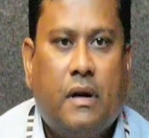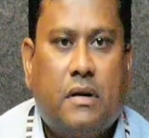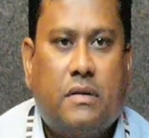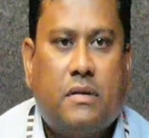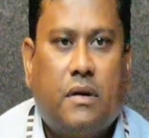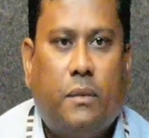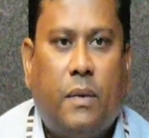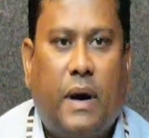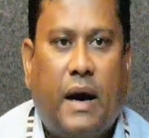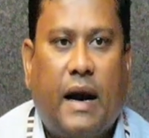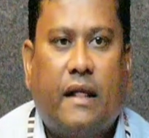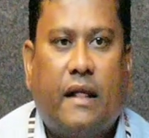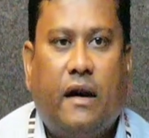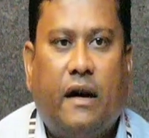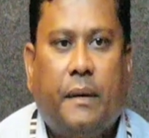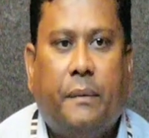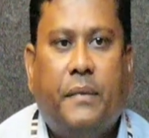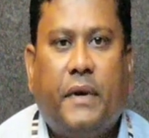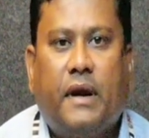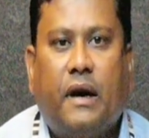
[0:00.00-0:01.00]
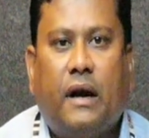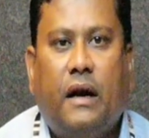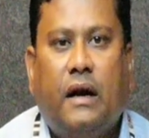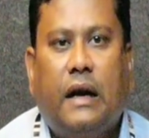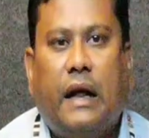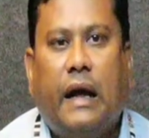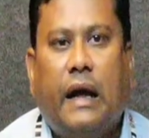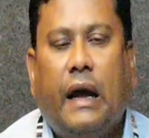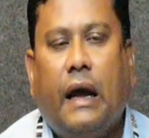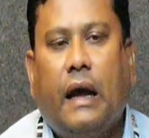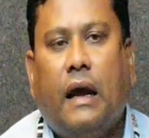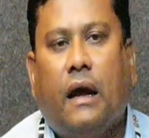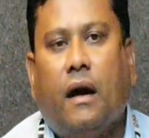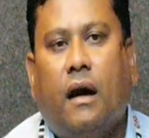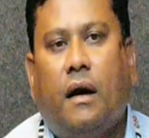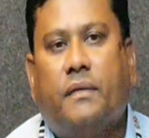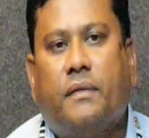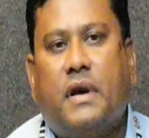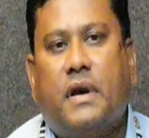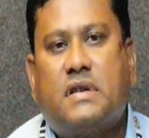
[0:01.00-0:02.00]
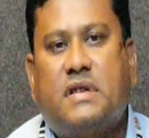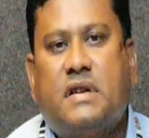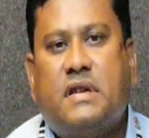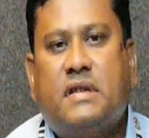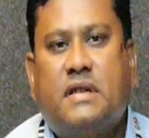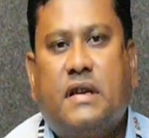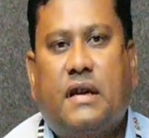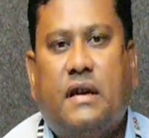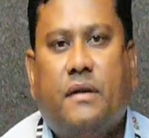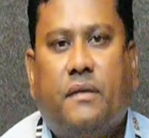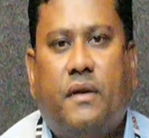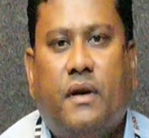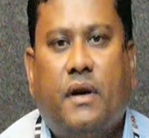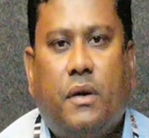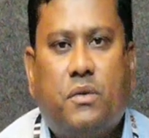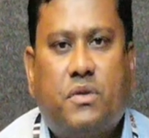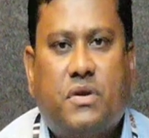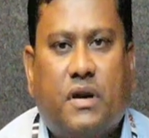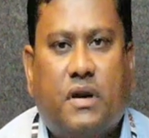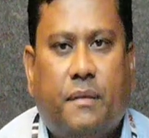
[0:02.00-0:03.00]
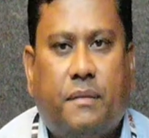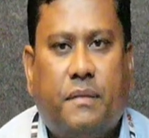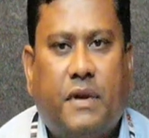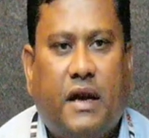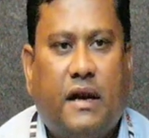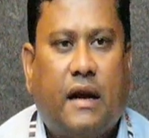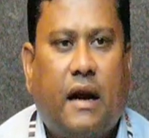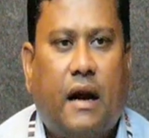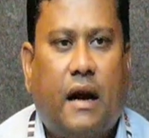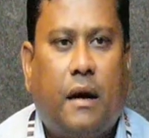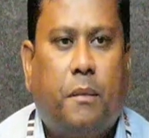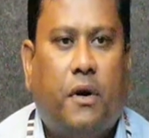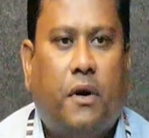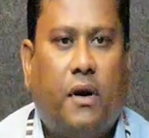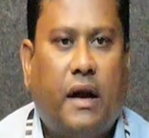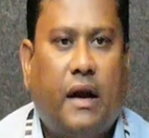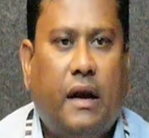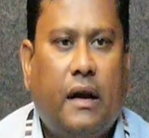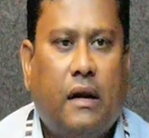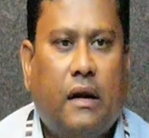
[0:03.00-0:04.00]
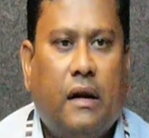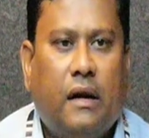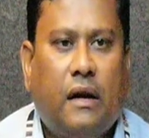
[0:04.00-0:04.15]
So what are the difficulty of extrinsic evaluation of the n-gram model?